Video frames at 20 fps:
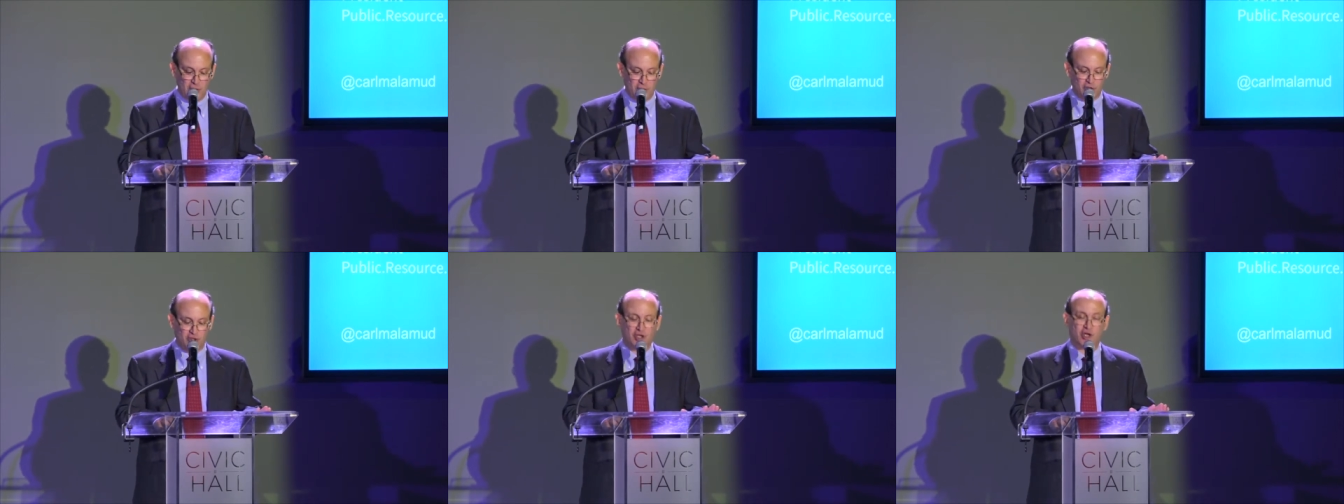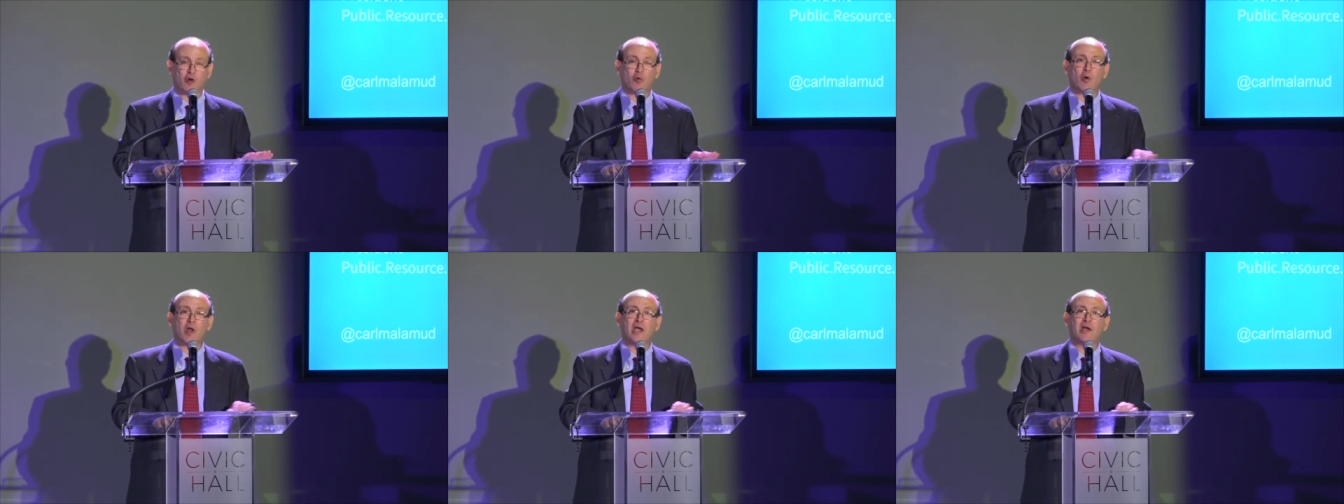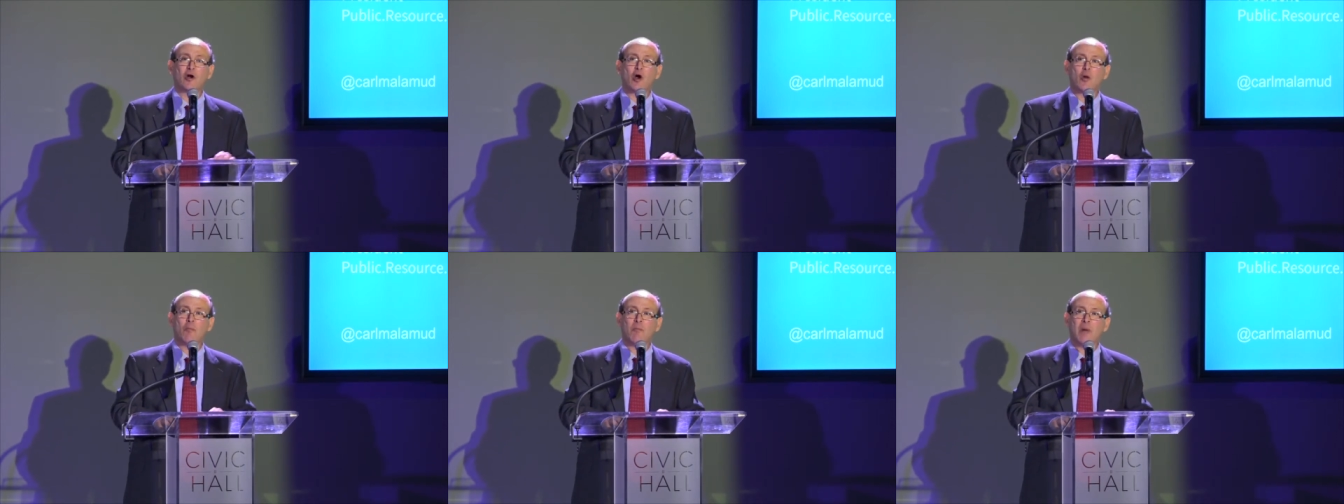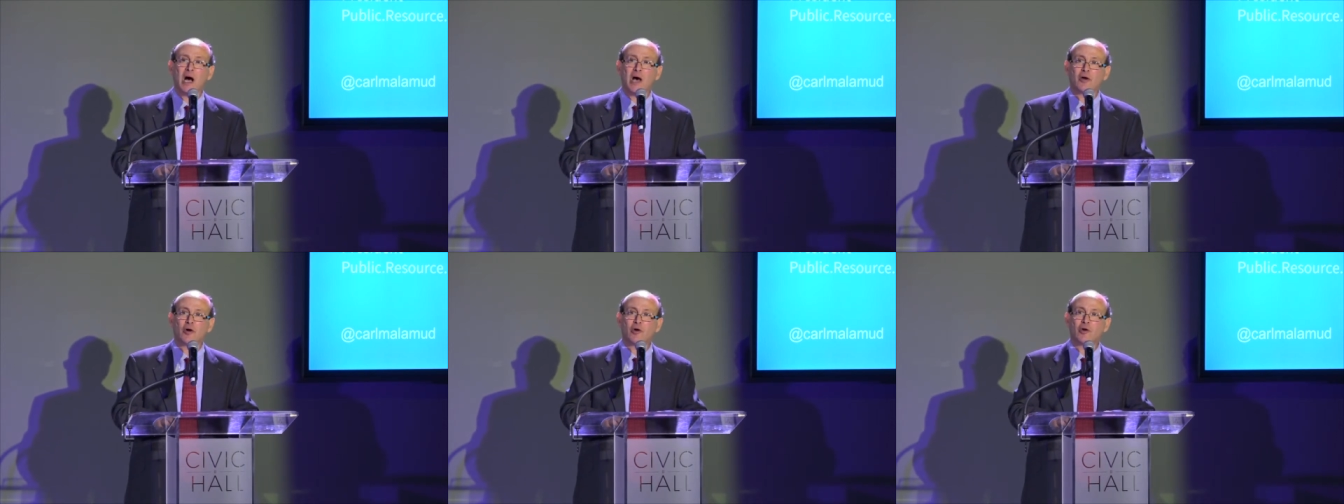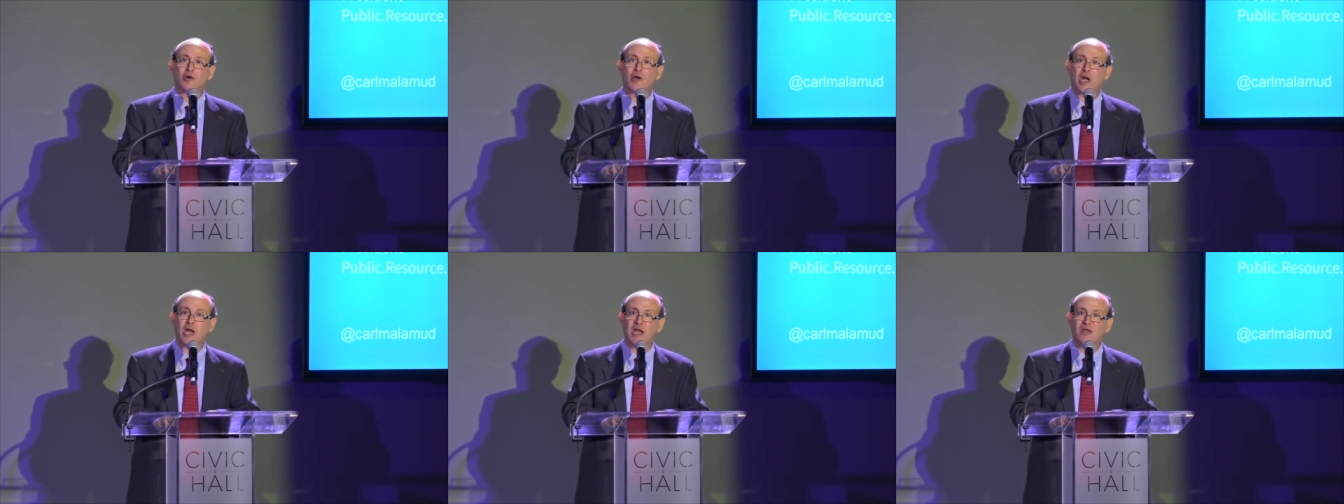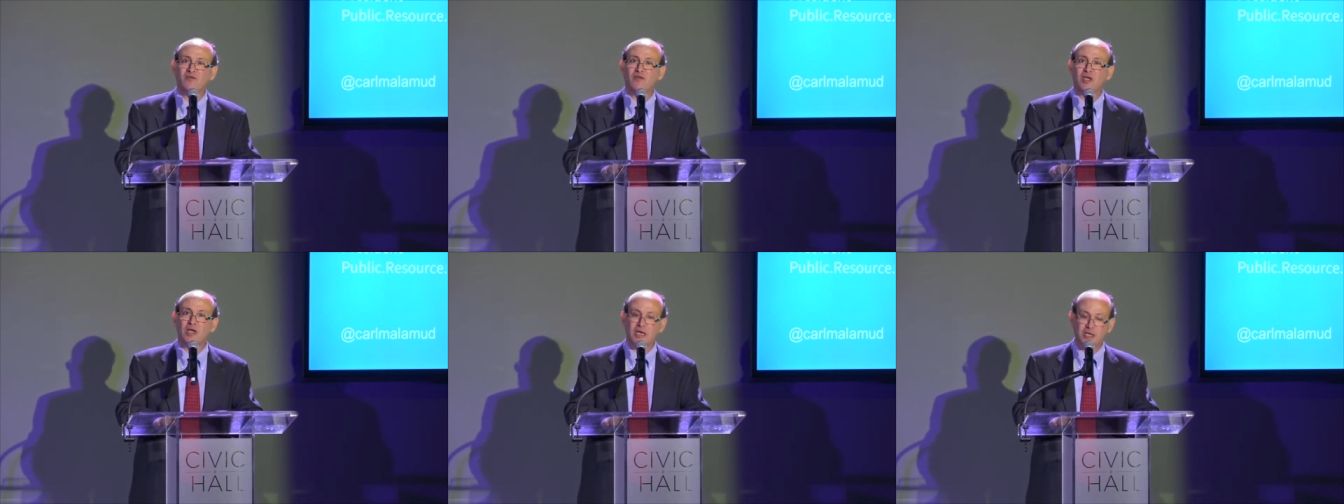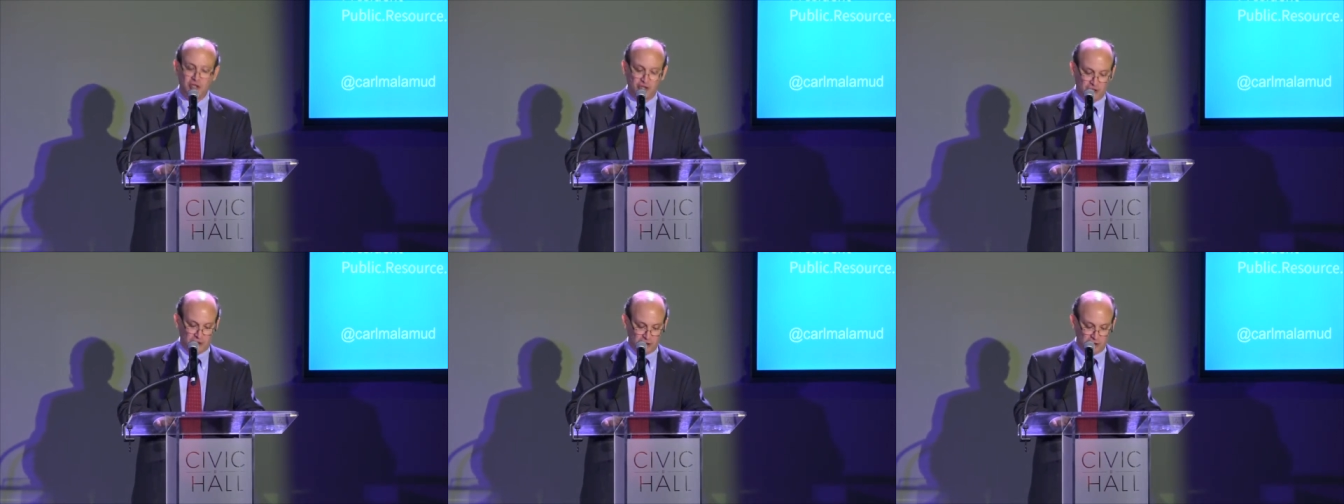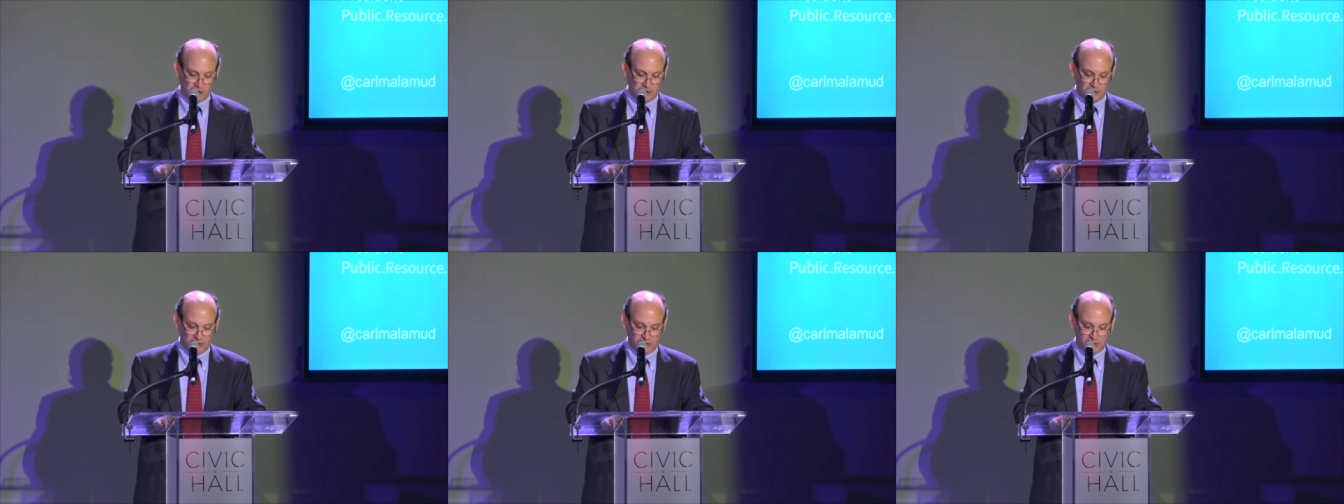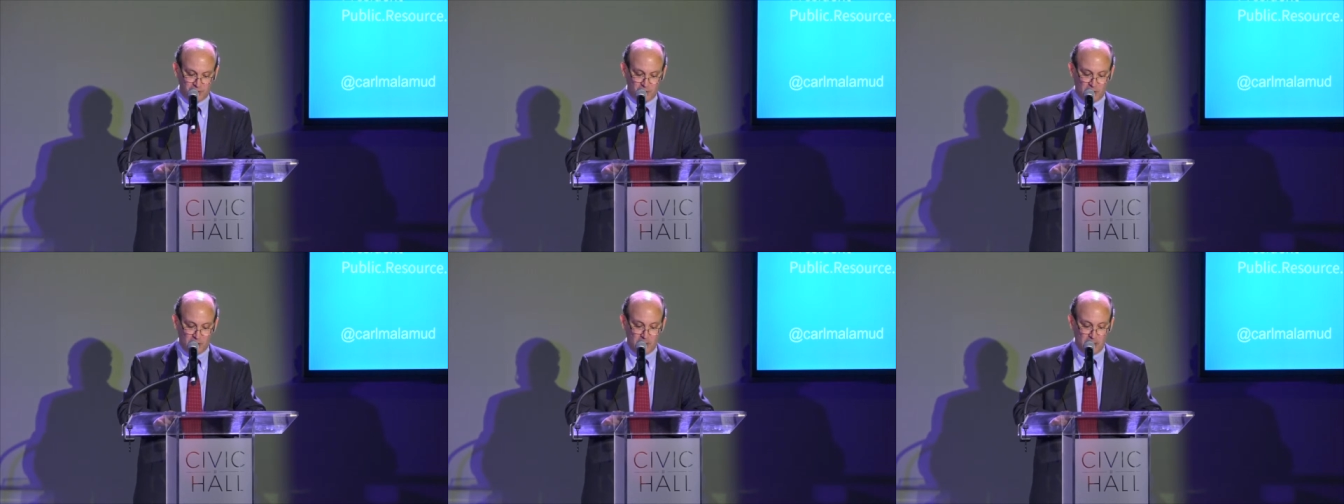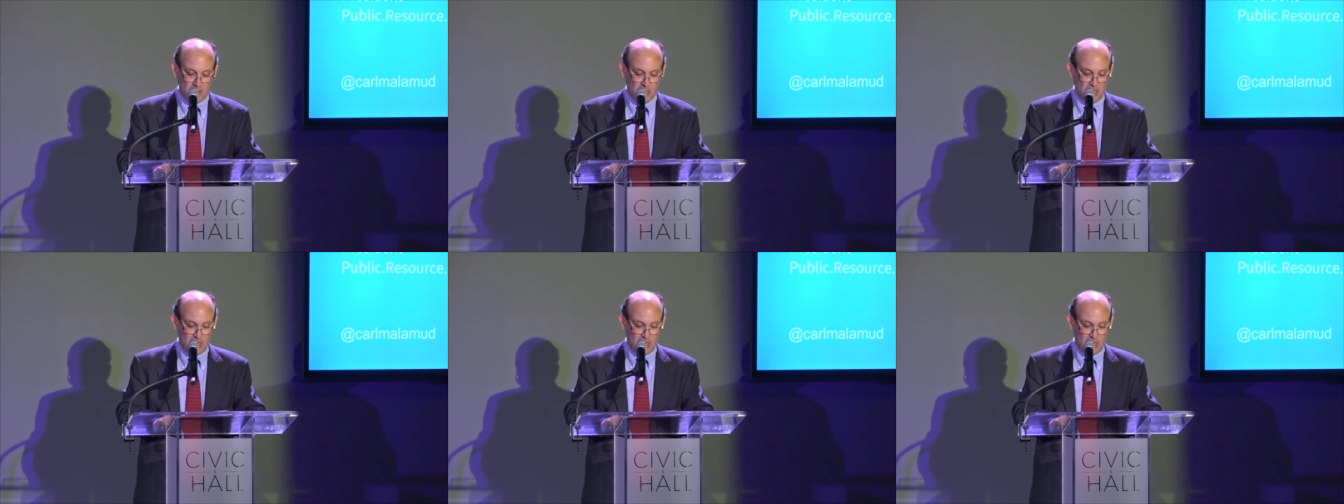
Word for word: to create our modern aviation industry.